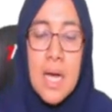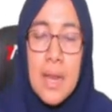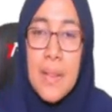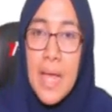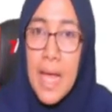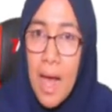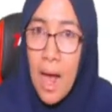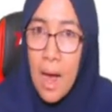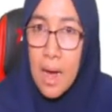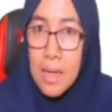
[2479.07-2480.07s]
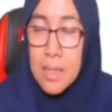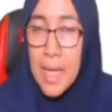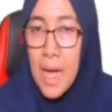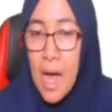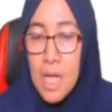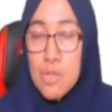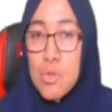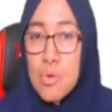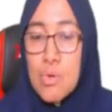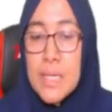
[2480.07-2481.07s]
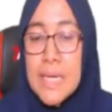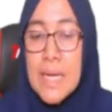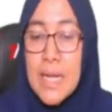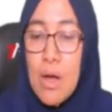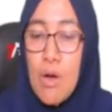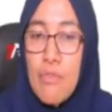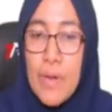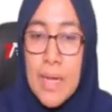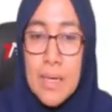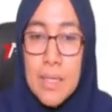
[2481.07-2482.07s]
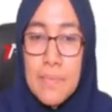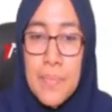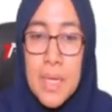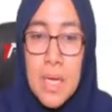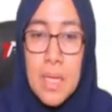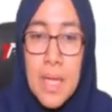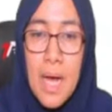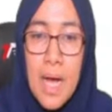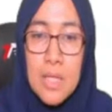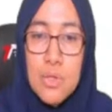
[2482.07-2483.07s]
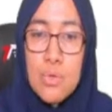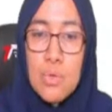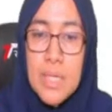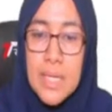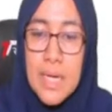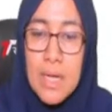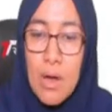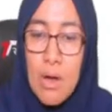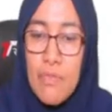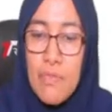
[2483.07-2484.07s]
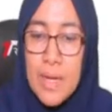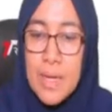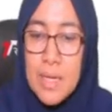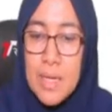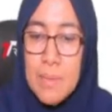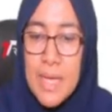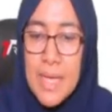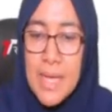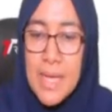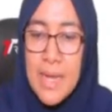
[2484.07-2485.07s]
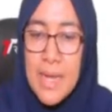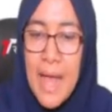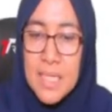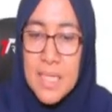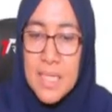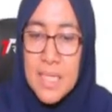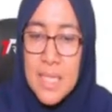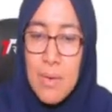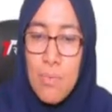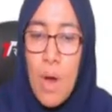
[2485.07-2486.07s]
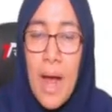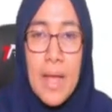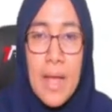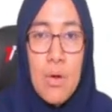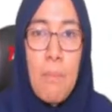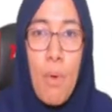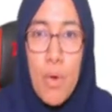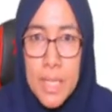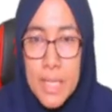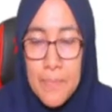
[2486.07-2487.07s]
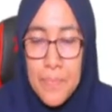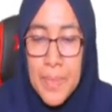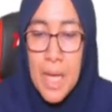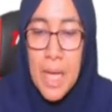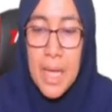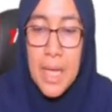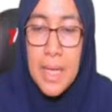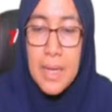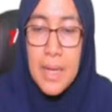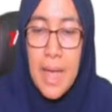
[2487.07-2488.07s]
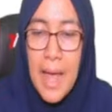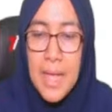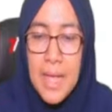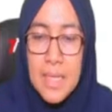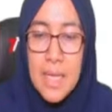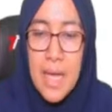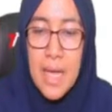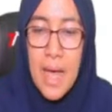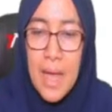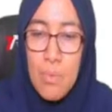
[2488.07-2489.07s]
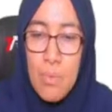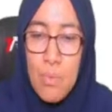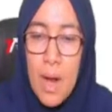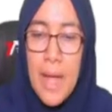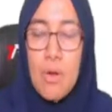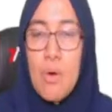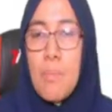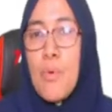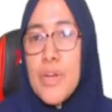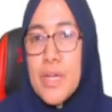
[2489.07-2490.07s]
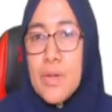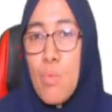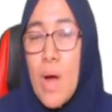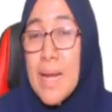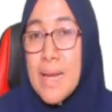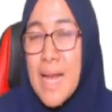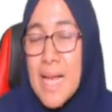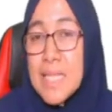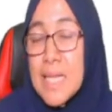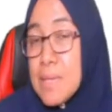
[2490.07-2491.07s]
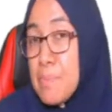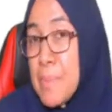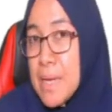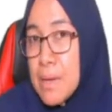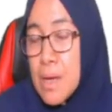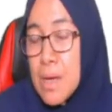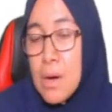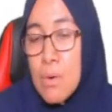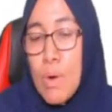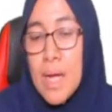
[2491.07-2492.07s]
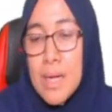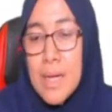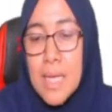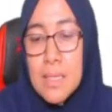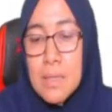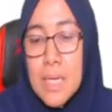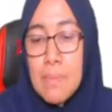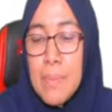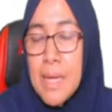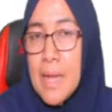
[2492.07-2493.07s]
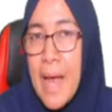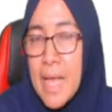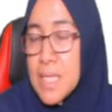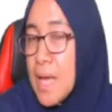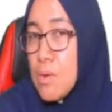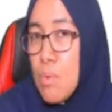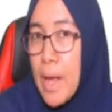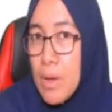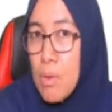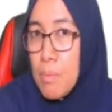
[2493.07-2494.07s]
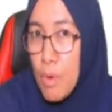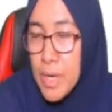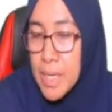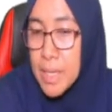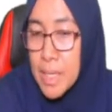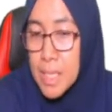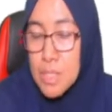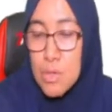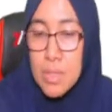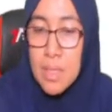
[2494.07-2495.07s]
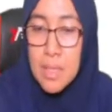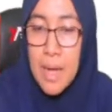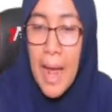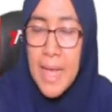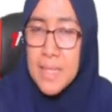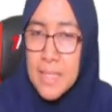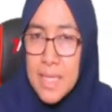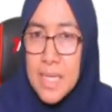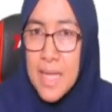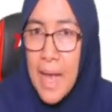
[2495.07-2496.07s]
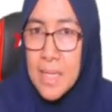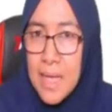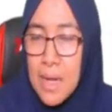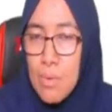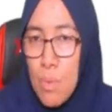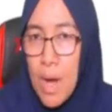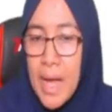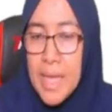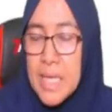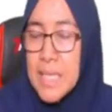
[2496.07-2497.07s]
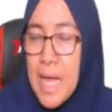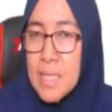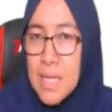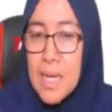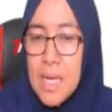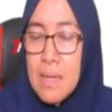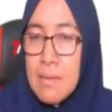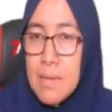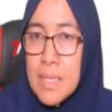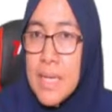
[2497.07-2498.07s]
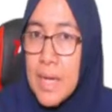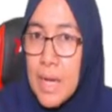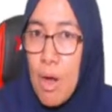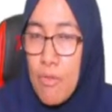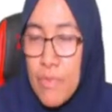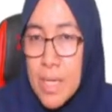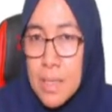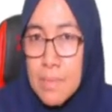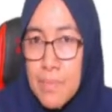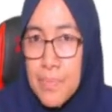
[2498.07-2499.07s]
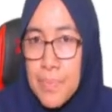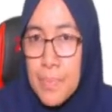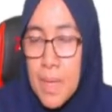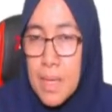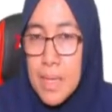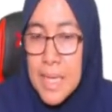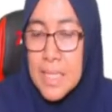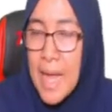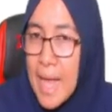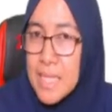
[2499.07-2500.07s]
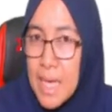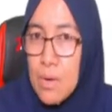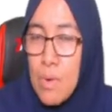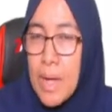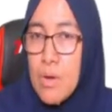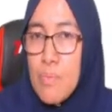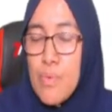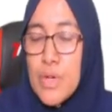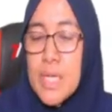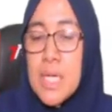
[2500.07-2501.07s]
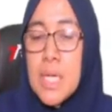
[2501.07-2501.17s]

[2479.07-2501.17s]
there are two degree of freedom. There are two degree of freedom in X and Y component. In X and Y component, what does it mean? What does it mean, X and Y component? So this X and Y is actually the degree of freedom. This X and Y component.